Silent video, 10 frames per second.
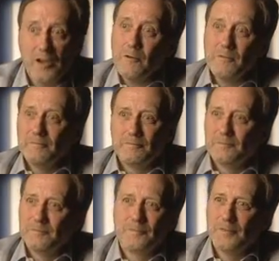oh,
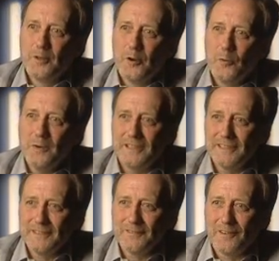we
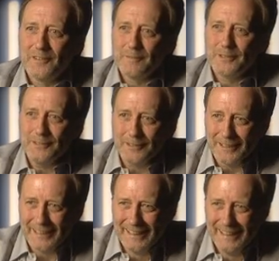didn't involve them at all.